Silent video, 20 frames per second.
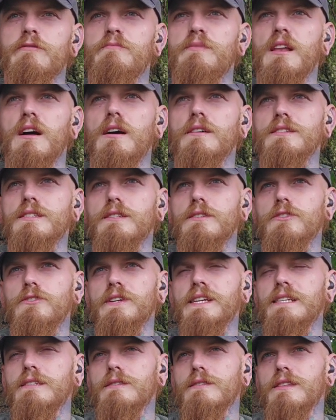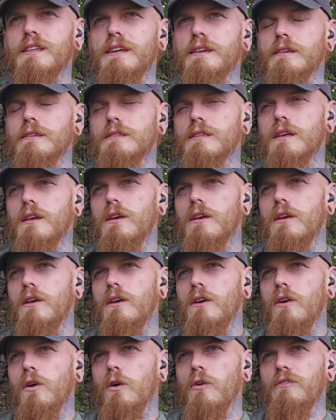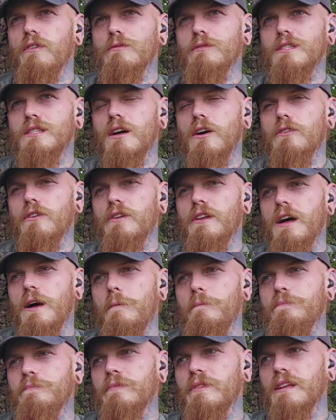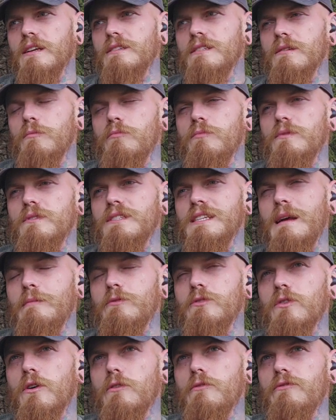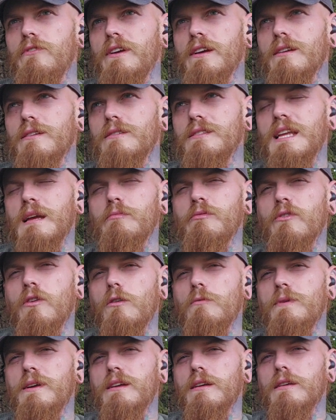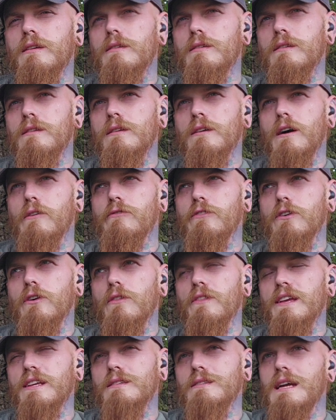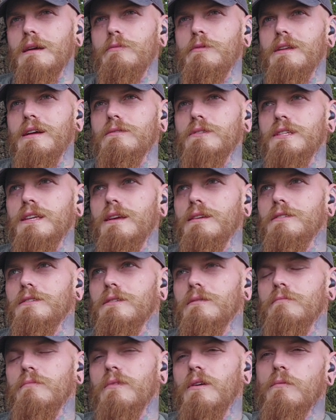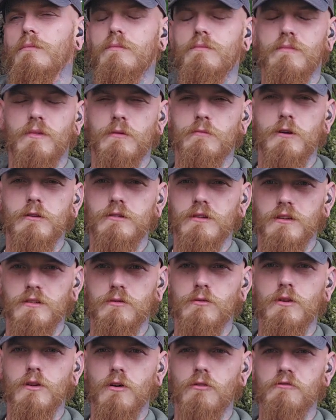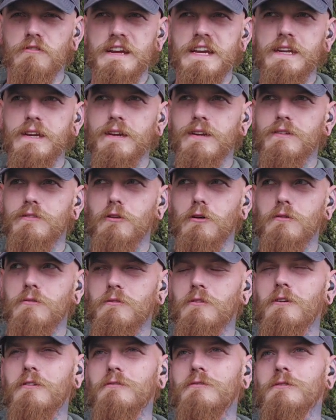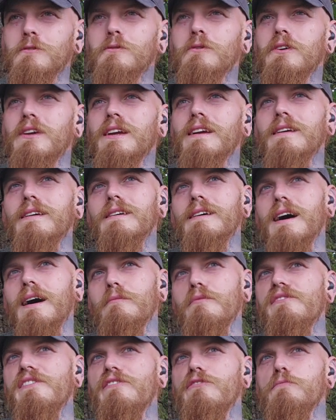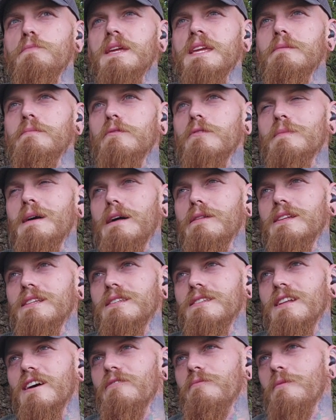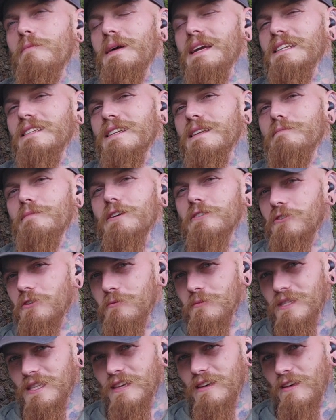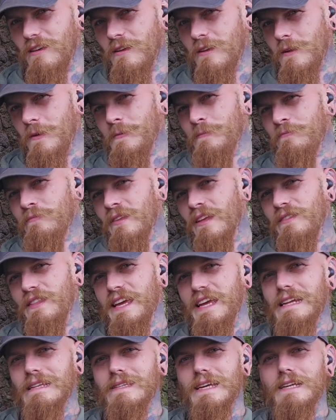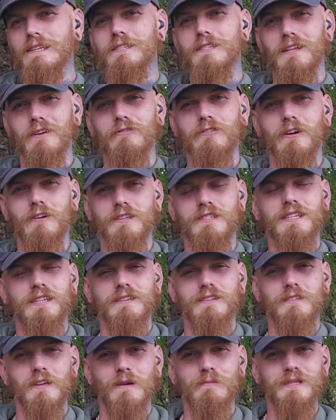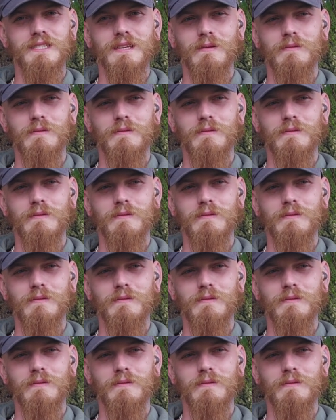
with plants and trees and things, or if it was done on um, saprophic, saprobic. I've forgotten the exact pronunciation. I'm, i most, i do a lot of reading, not not talking um, with other people about this stuff. But basically, mushrooms that that eat dead stuff like psilocybe